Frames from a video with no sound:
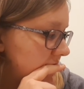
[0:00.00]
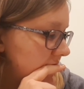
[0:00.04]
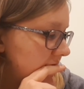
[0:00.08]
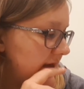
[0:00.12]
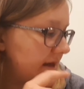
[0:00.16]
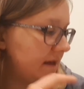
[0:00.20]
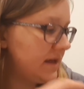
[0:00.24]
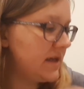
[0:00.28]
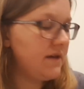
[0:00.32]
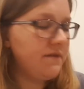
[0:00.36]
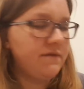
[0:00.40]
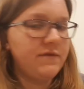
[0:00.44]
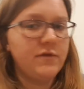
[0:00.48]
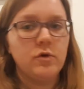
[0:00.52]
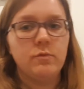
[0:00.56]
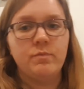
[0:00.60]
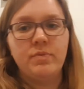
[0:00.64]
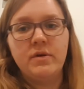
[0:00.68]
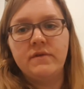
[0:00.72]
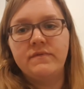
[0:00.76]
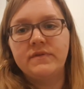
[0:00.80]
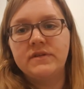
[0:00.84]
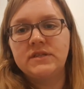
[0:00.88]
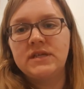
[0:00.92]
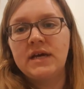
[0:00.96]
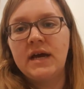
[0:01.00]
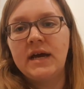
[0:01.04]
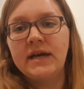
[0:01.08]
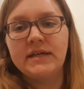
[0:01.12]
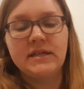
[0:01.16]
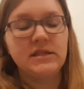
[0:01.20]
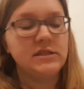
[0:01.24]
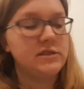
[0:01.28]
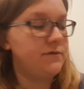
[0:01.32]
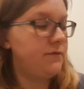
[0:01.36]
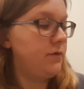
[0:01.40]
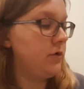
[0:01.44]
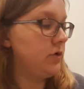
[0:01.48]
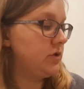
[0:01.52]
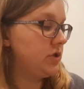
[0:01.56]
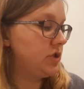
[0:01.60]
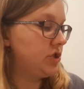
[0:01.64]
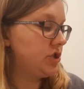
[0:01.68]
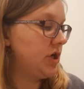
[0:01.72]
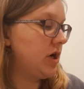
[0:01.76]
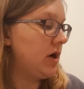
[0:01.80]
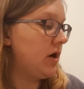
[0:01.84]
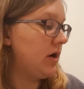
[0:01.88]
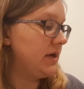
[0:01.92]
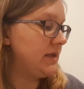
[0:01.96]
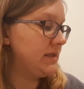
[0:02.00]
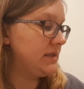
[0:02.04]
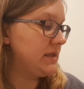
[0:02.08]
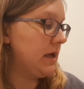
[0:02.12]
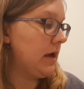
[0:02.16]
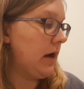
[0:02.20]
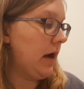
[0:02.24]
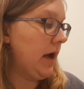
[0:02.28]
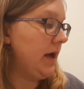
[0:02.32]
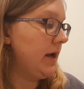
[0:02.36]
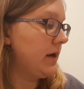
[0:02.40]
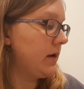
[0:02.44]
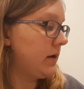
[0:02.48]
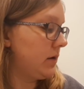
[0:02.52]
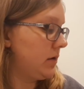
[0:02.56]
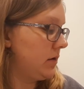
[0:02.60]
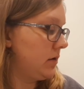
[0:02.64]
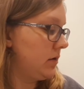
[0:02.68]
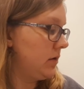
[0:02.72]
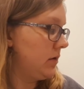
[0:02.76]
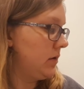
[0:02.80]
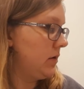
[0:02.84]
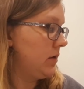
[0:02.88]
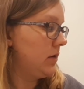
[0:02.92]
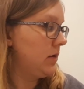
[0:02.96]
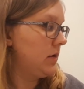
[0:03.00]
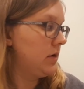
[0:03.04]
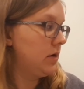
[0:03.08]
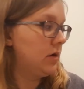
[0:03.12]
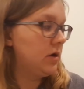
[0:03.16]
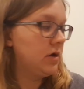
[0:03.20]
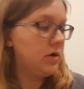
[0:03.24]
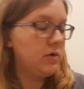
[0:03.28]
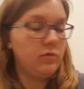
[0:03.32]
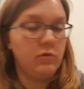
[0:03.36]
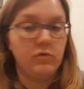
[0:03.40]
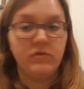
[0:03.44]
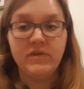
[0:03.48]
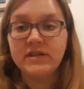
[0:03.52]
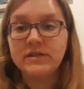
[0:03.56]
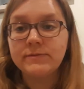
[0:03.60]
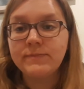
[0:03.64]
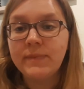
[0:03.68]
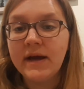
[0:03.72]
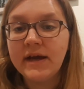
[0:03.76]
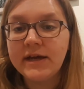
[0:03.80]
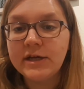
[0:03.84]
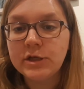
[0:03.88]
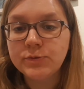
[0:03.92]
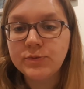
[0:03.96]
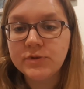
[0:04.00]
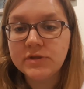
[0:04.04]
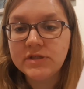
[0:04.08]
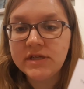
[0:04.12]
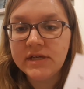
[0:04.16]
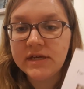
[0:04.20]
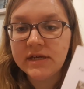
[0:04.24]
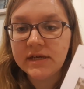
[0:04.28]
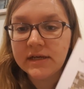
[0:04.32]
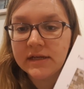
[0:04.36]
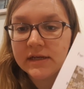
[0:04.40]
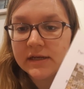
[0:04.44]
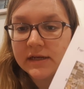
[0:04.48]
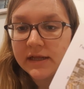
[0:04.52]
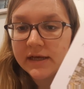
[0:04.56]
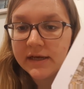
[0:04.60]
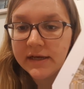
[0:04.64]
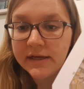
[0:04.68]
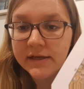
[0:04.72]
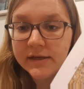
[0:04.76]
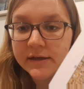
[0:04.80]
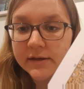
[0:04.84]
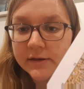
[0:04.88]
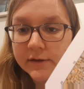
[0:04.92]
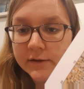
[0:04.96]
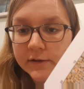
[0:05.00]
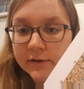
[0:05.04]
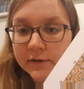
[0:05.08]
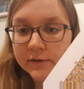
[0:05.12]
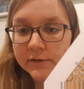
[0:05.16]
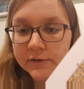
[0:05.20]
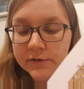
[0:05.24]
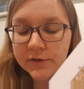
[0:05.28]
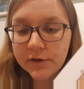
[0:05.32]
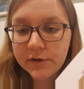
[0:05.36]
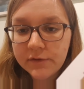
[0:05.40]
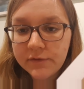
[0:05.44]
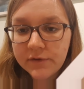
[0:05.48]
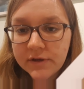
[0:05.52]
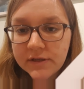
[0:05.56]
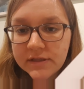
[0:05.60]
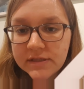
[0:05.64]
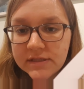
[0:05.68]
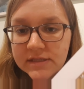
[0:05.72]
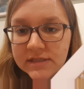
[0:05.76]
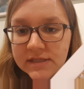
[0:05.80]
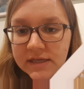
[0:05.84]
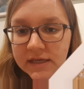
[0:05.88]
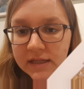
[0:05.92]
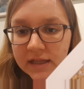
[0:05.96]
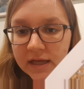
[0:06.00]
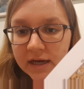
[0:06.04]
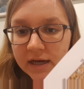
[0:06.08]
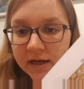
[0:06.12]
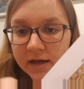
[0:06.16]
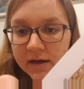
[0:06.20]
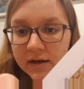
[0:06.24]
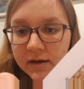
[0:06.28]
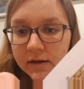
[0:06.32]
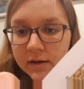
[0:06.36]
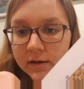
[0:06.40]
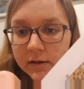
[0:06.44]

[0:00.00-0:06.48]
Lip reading: like give you a bit of a taste of what the chart is like. Well, this page particularly, don't know if you can see that.